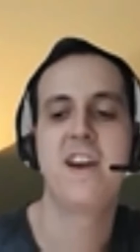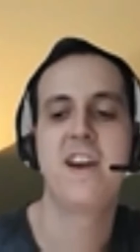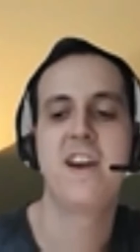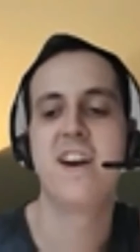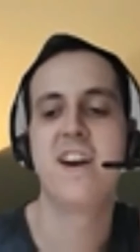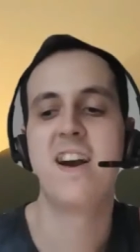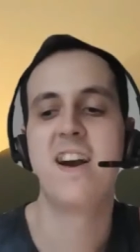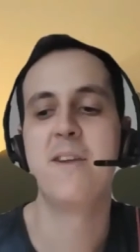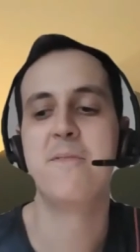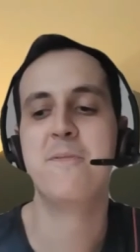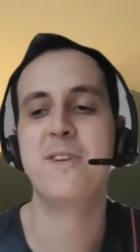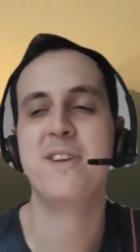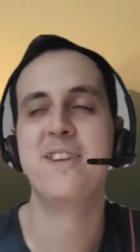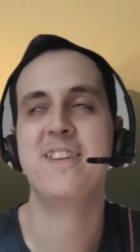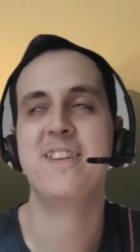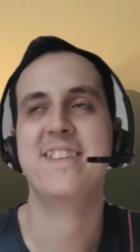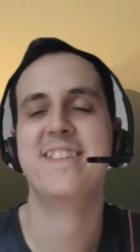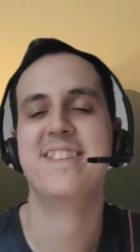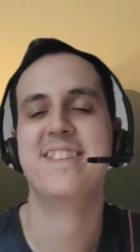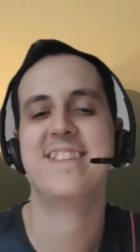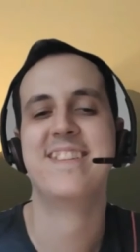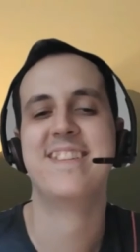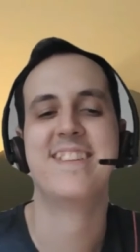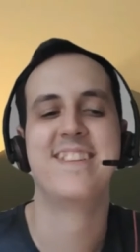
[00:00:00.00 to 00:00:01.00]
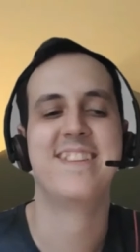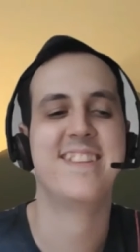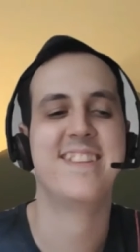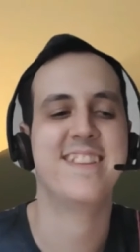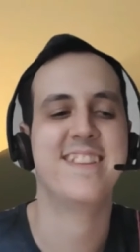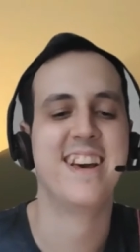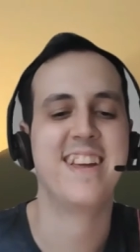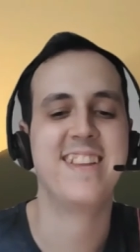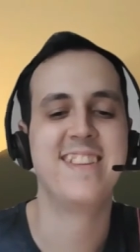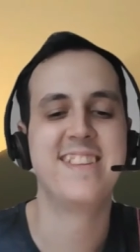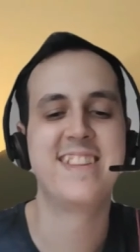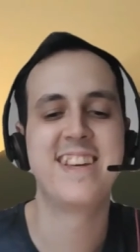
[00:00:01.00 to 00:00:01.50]
Yeah, I mean,
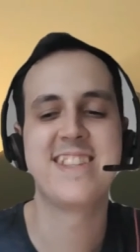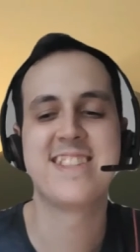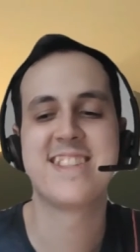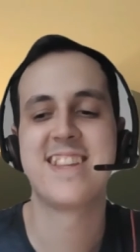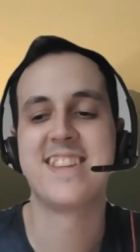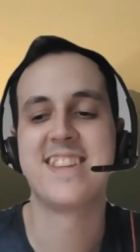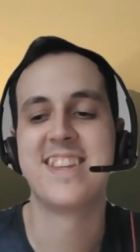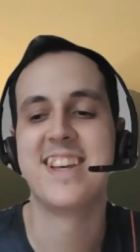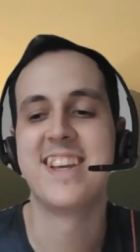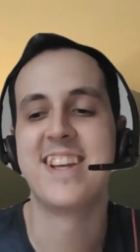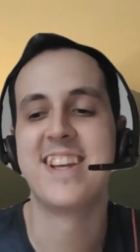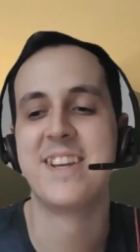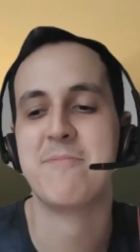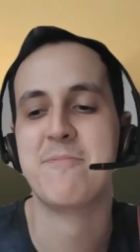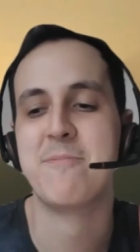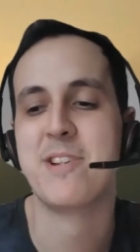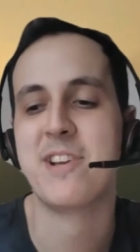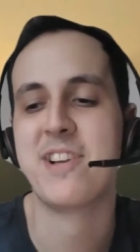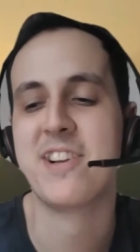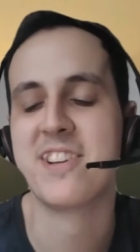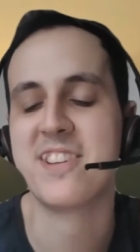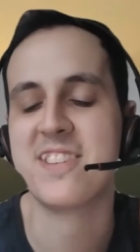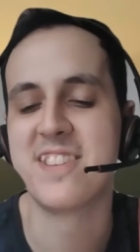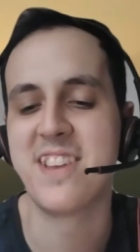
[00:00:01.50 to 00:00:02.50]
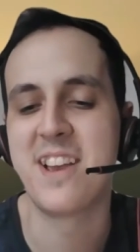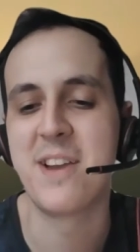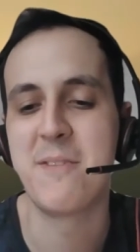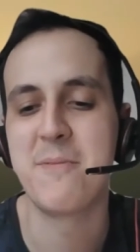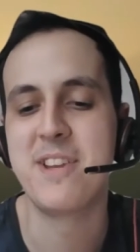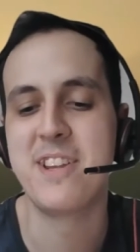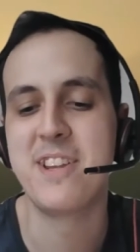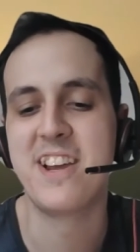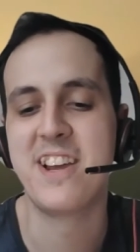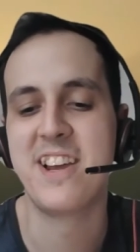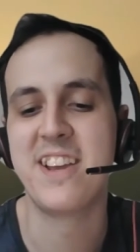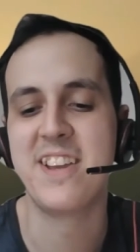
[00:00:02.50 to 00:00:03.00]
that's the thing, because I
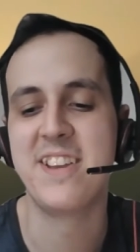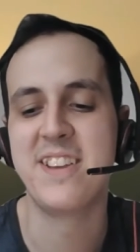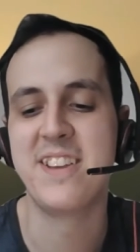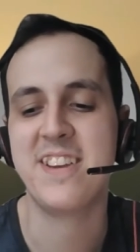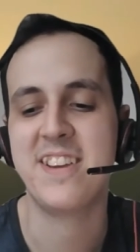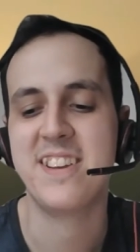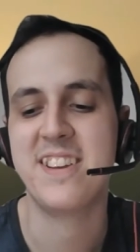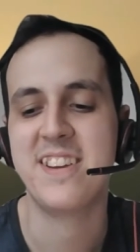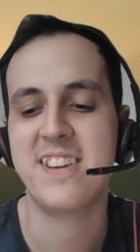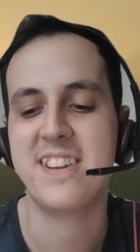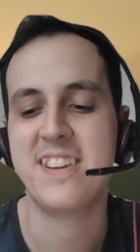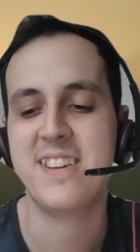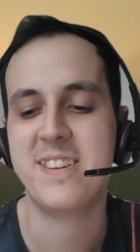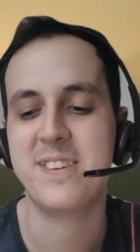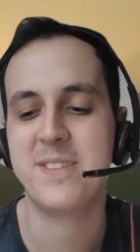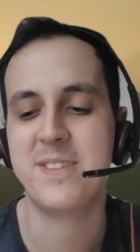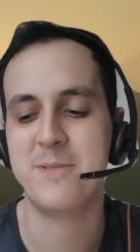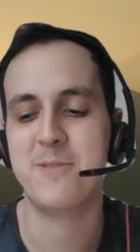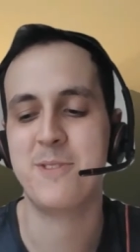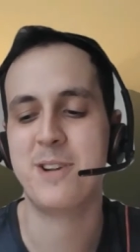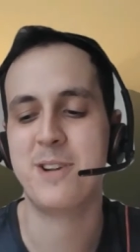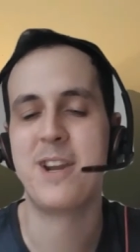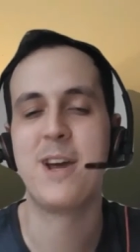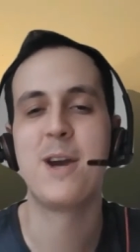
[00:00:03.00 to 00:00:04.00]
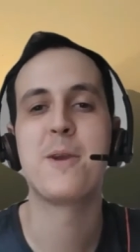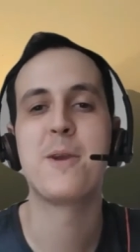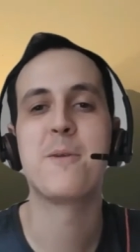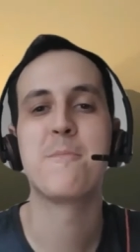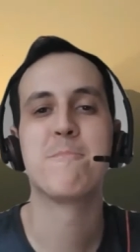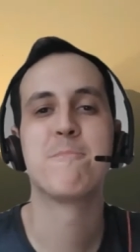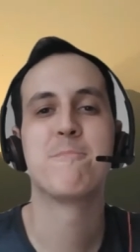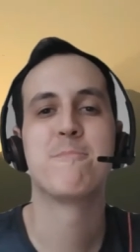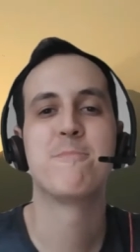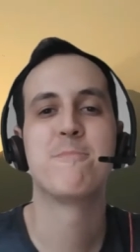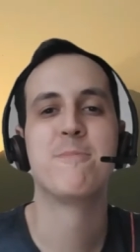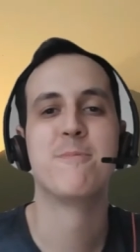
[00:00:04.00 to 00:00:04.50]
mean, when I
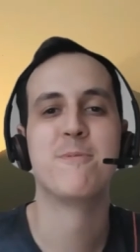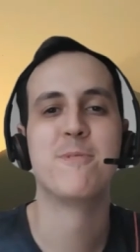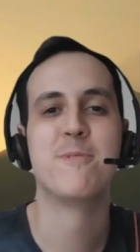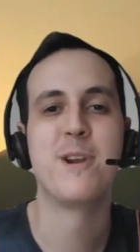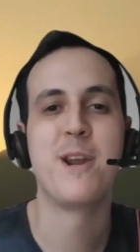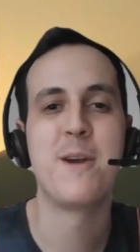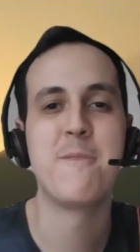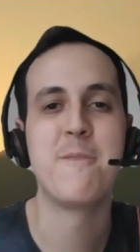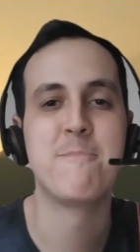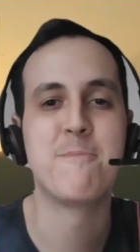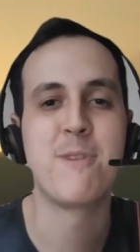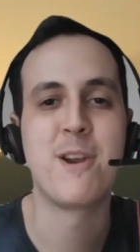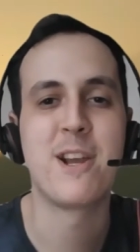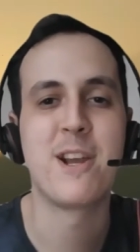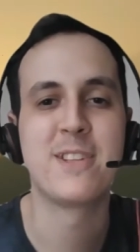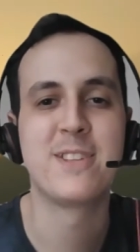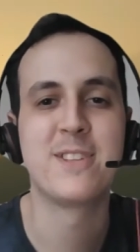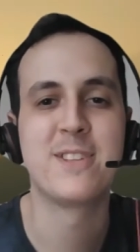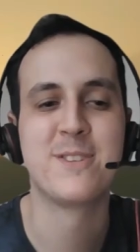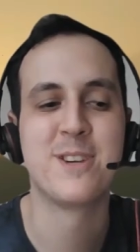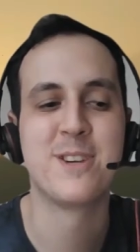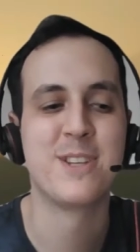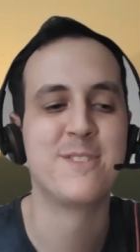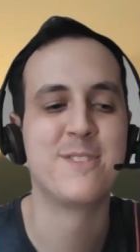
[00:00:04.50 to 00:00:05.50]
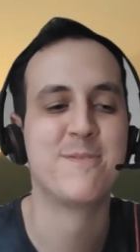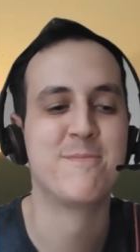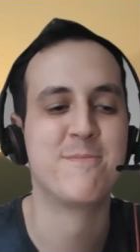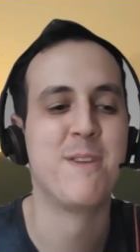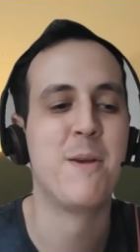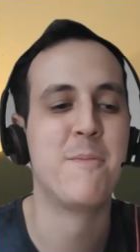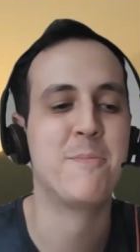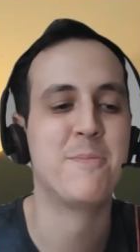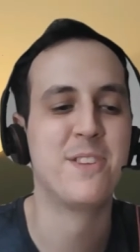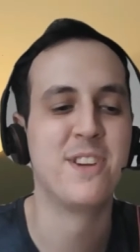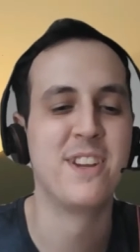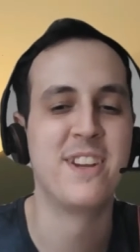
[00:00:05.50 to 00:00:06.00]
practice,
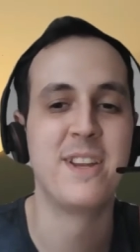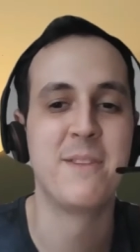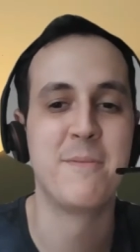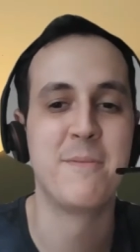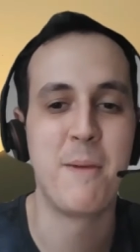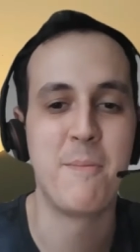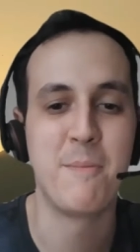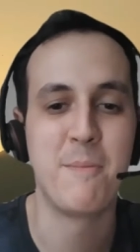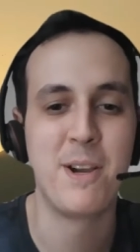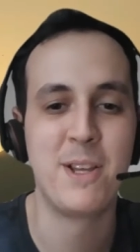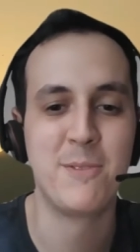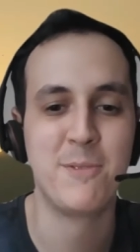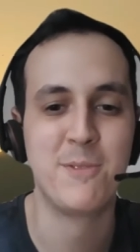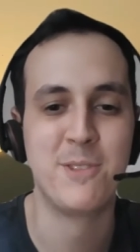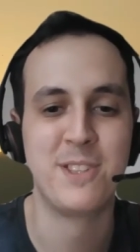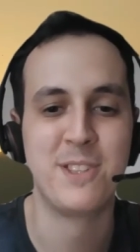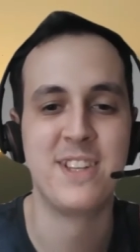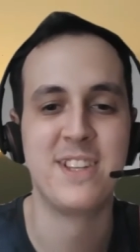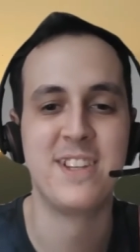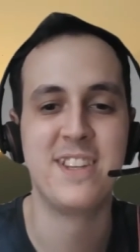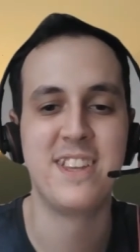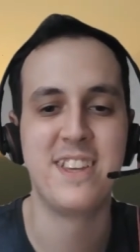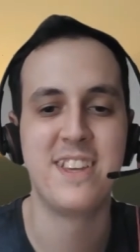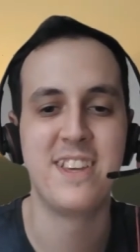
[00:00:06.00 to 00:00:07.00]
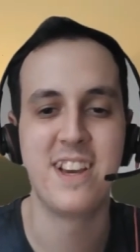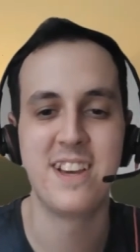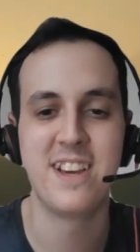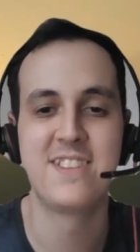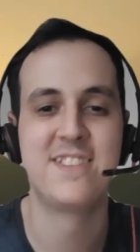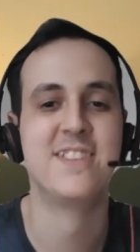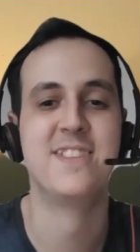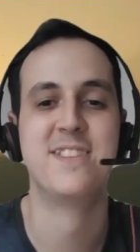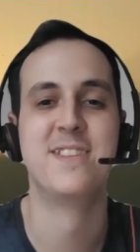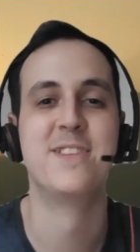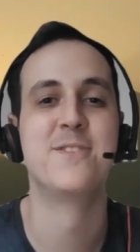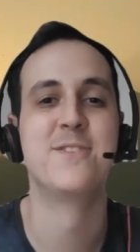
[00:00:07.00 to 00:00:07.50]
I'm turning my mind within.
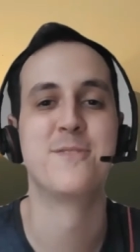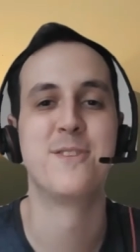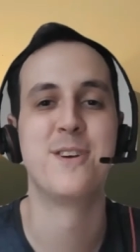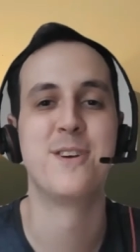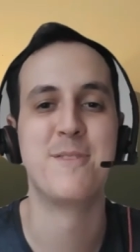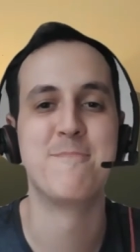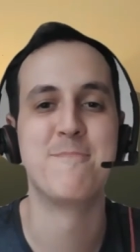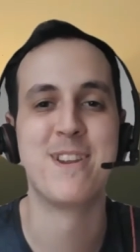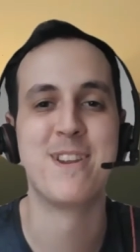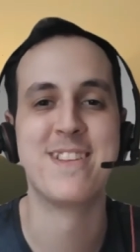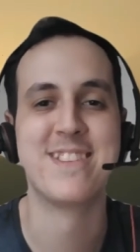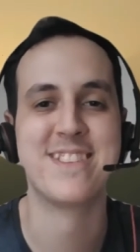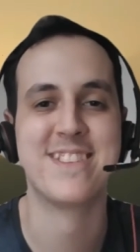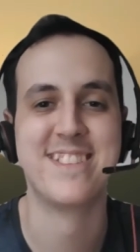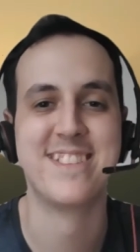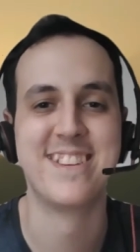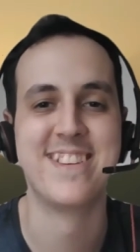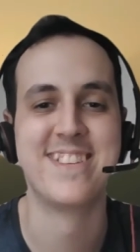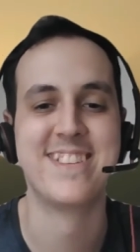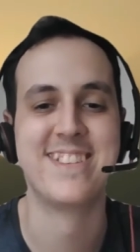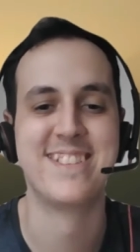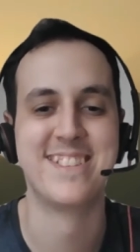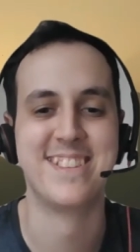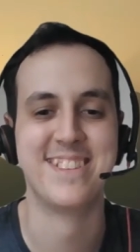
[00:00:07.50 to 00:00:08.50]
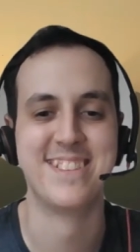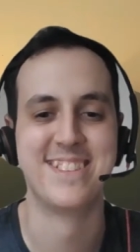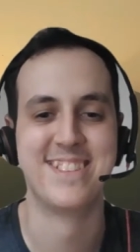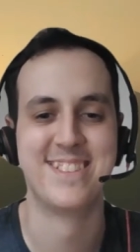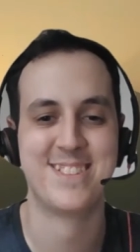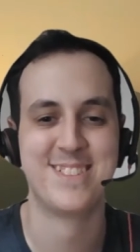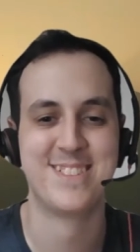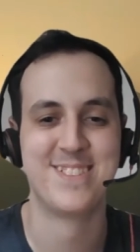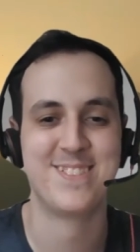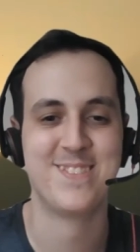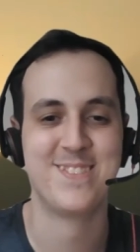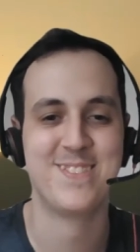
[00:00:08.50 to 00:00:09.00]
Yes, it is very pleasant. Yes, it
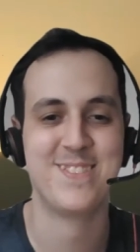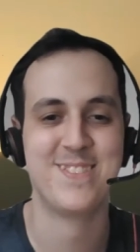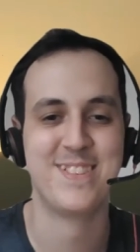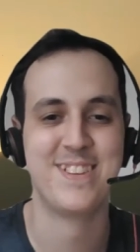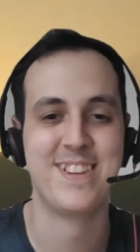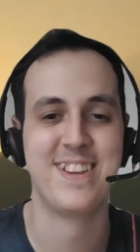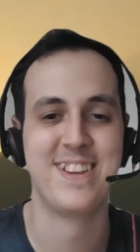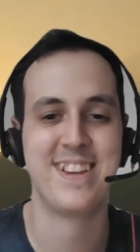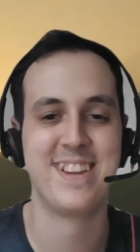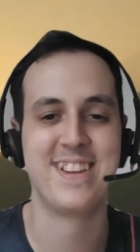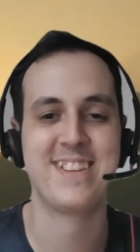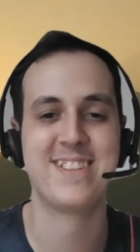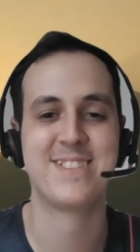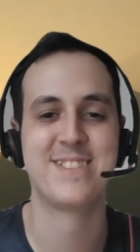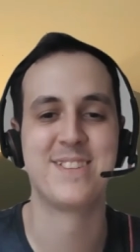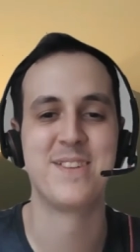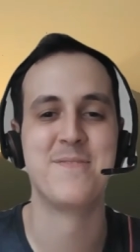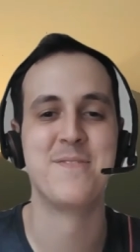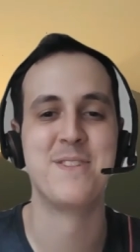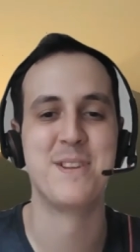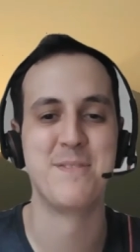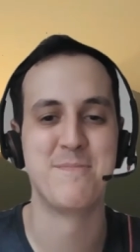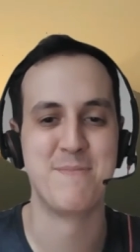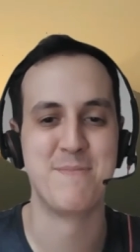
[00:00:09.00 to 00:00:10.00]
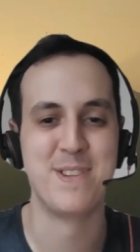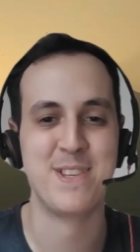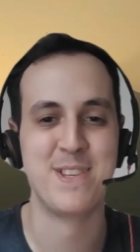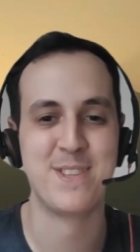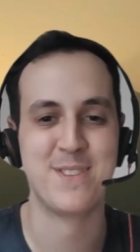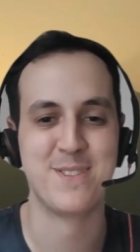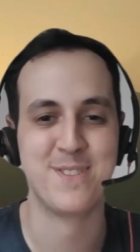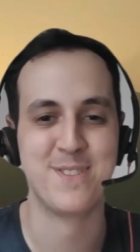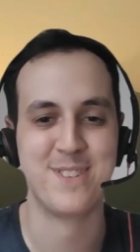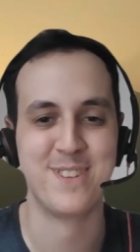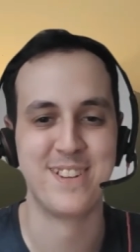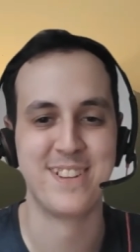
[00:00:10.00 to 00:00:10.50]
is extremely
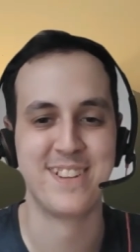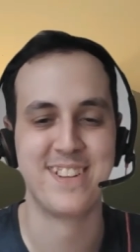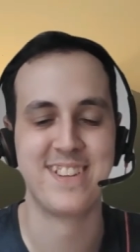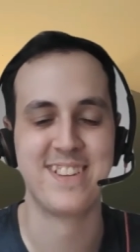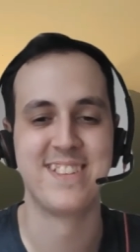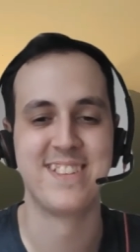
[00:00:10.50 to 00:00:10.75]
peaceful.